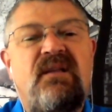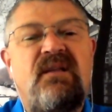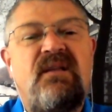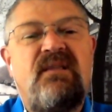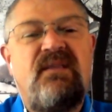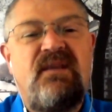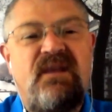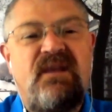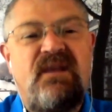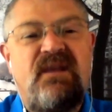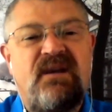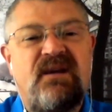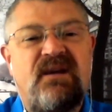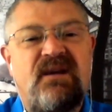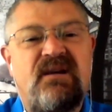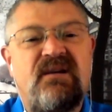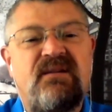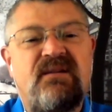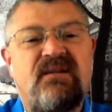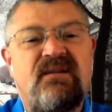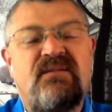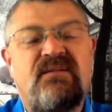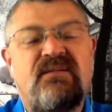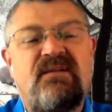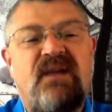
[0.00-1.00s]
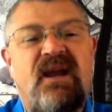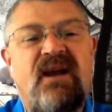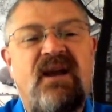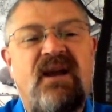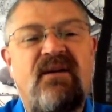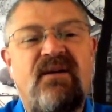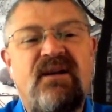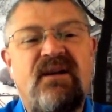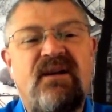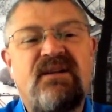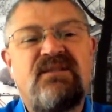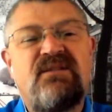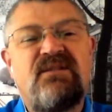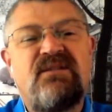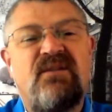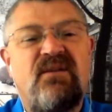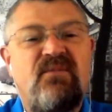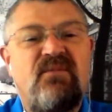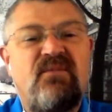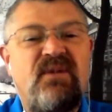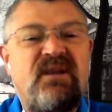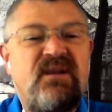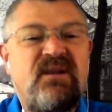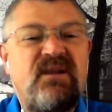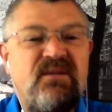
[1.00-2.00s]
the uh, area so that
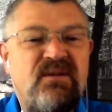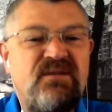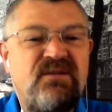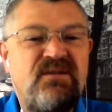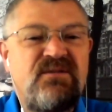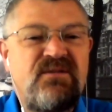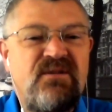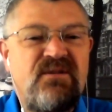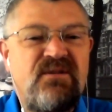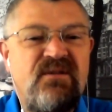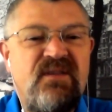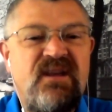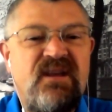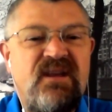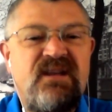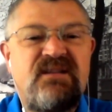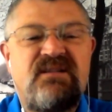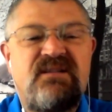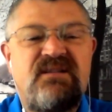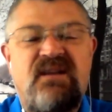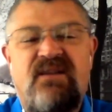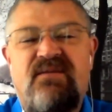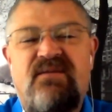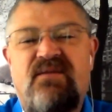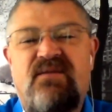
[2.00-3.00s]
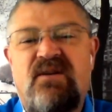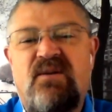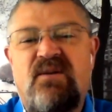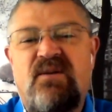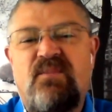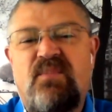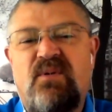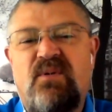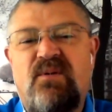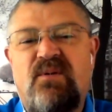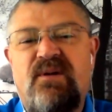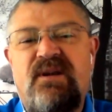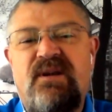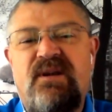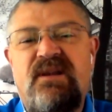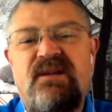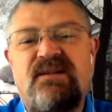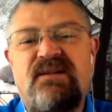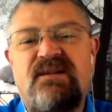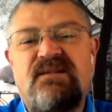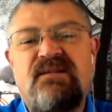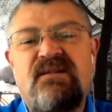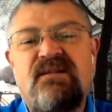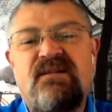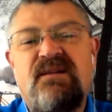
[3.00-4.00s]
we can ensure that it's safe for our
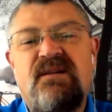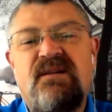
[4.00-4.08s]
employees.